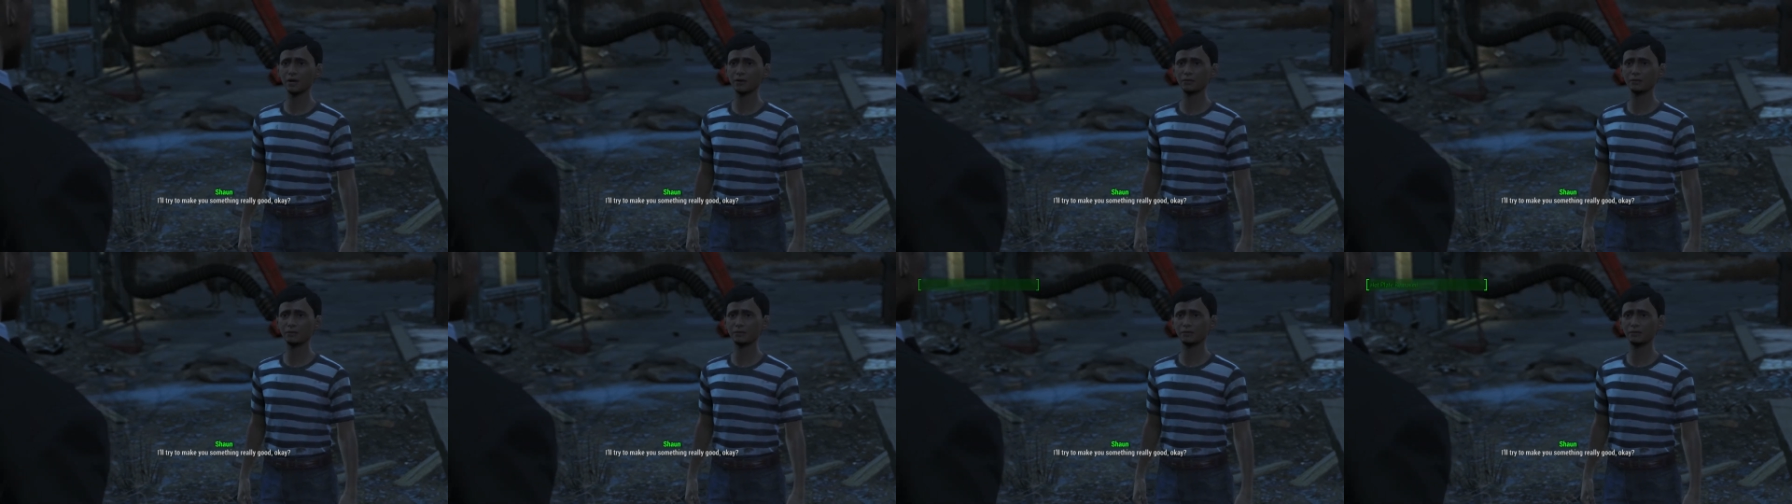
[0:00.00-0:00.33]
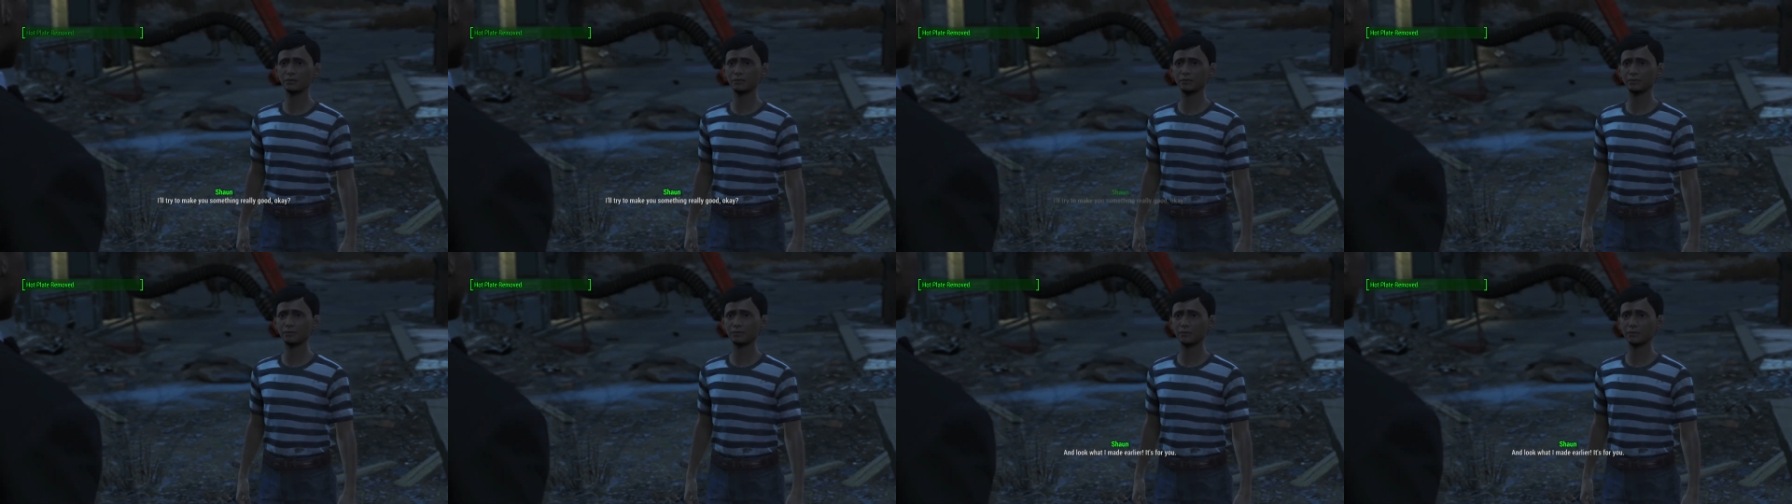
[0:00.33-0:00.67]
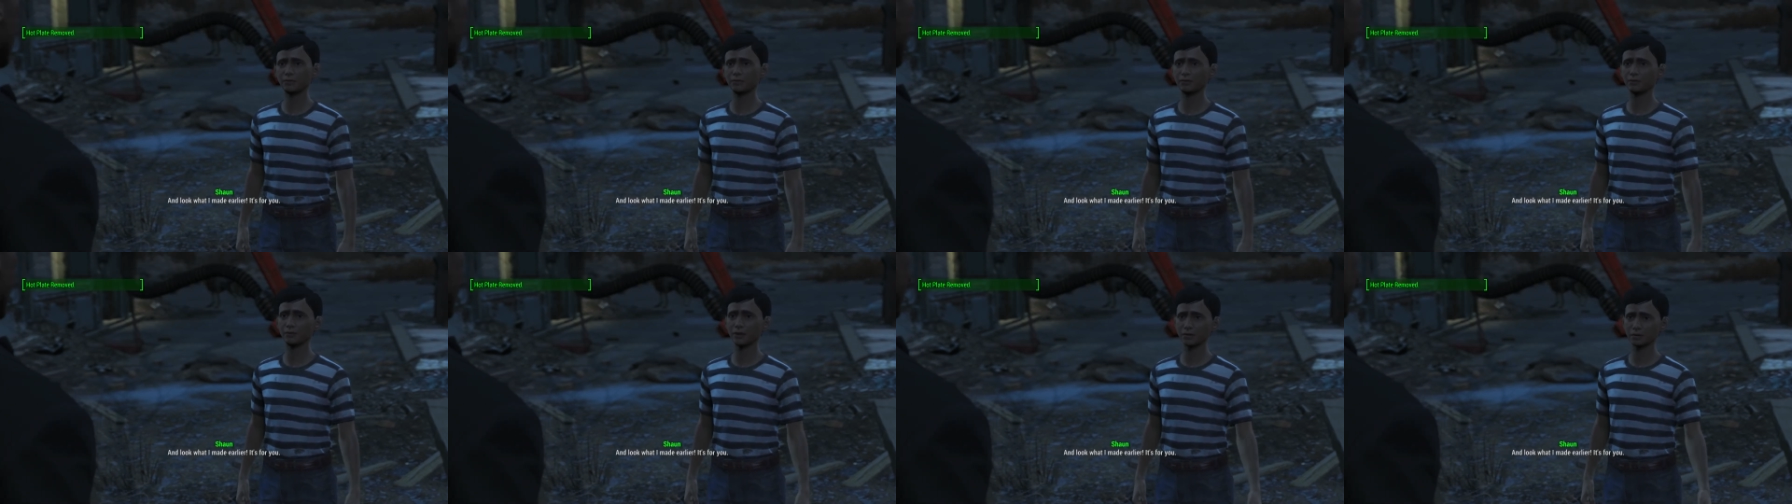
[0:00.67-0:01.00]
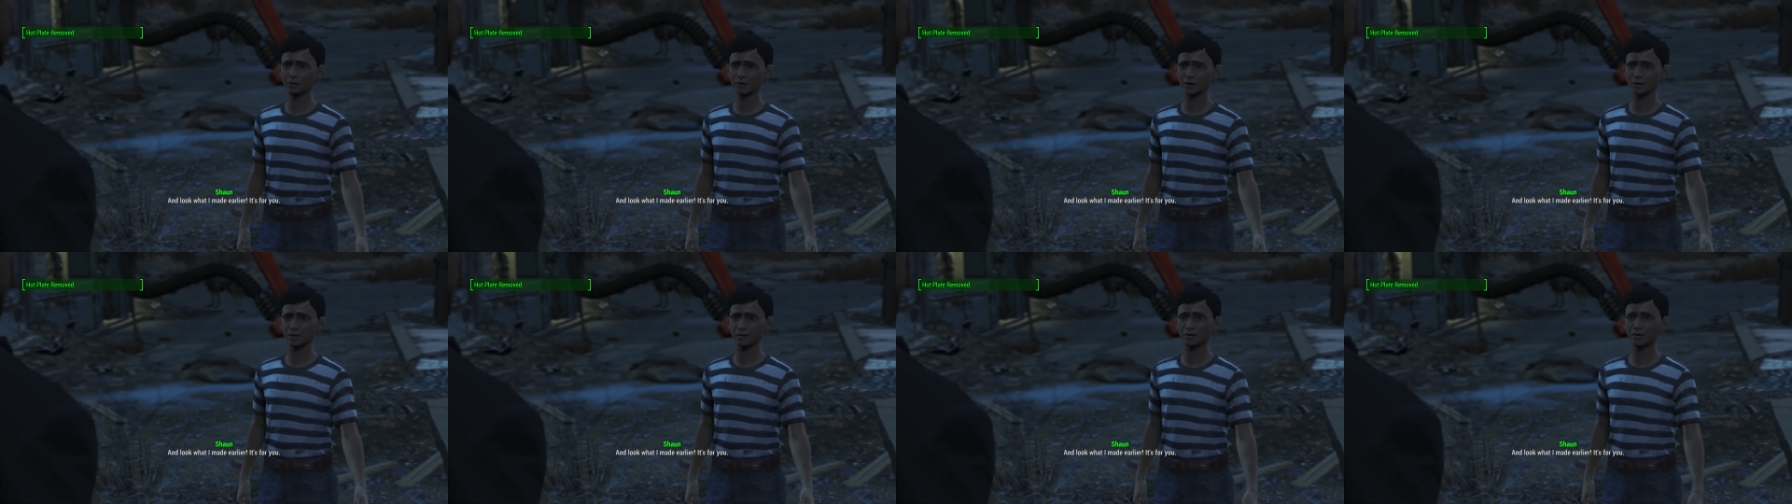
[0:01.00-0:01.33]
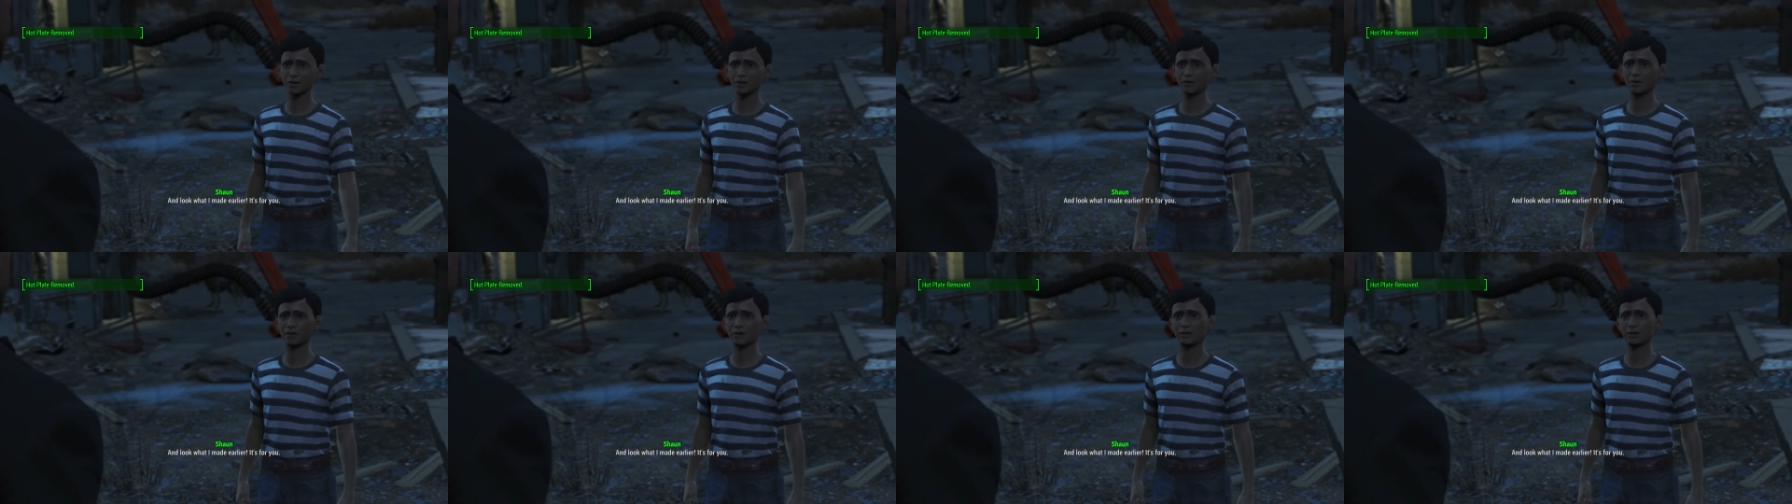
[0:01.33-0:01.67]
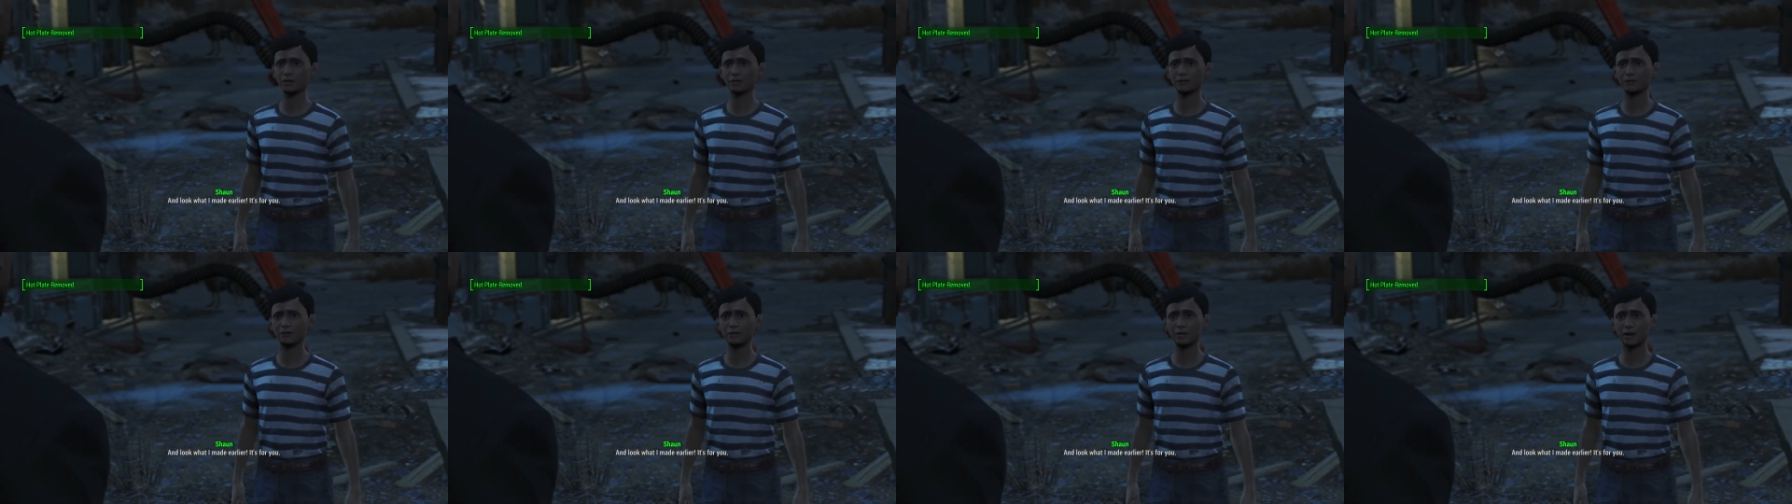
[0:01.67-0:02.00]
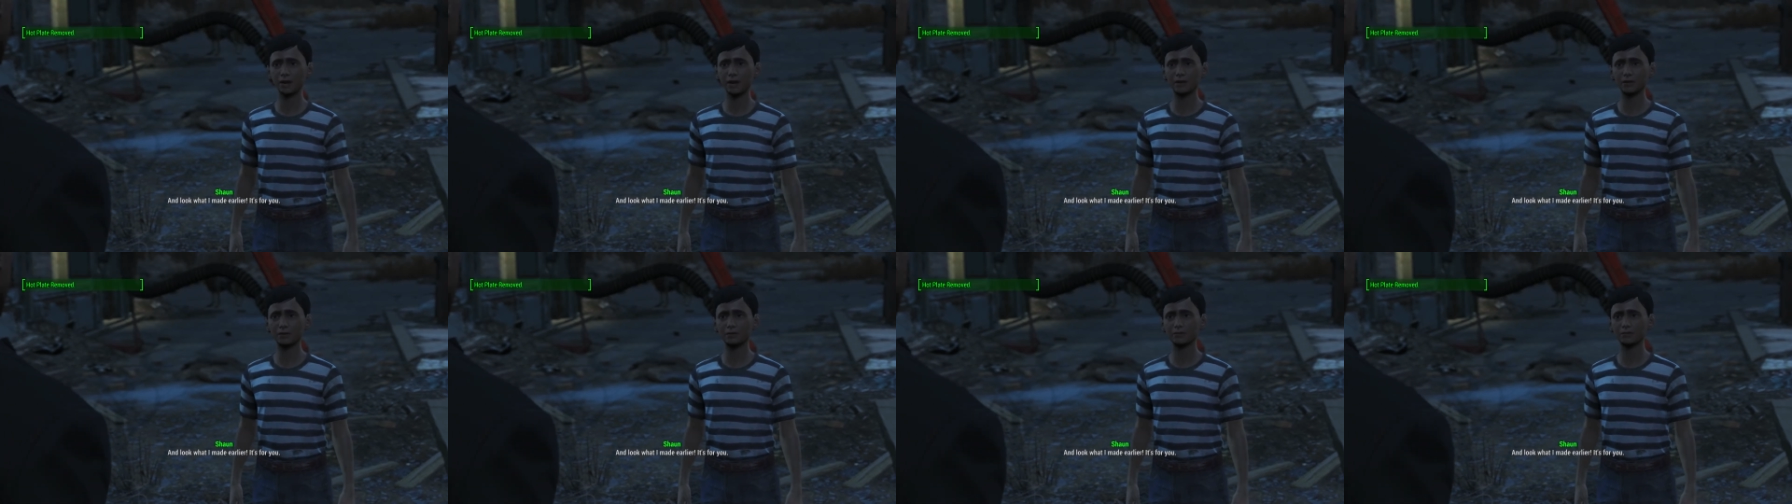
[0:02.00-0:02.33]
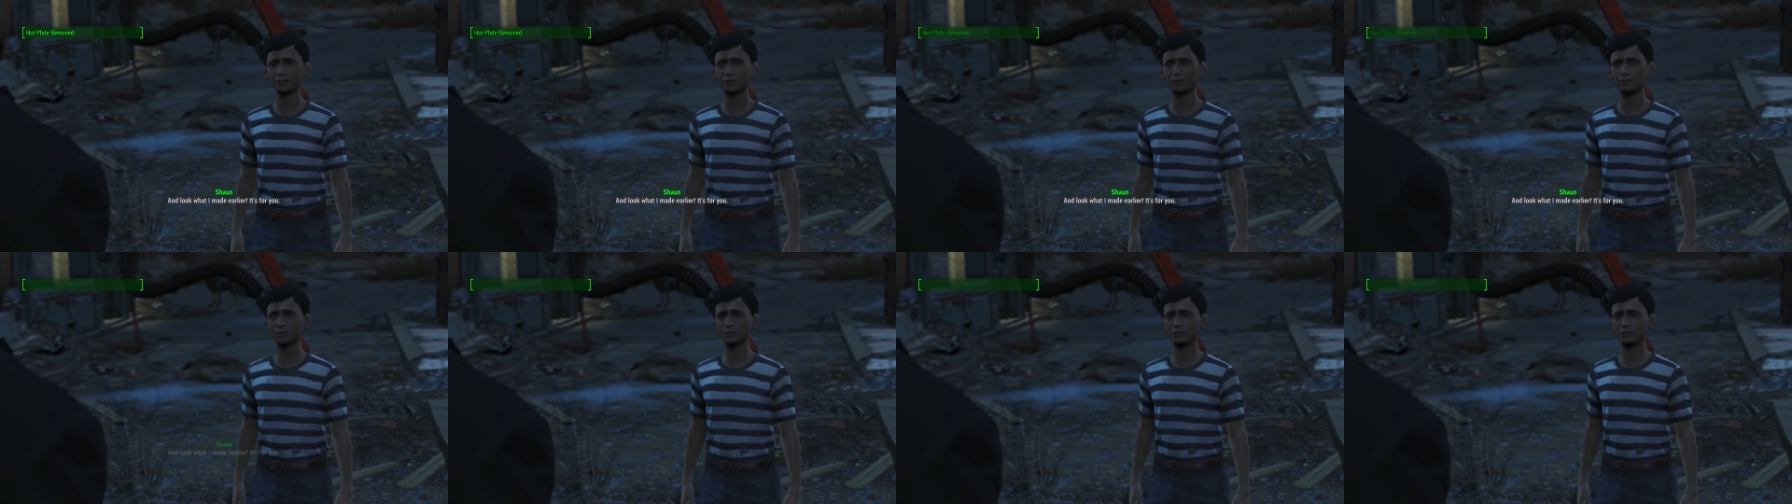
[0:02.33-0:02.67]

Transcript: whatever. If you don't want to use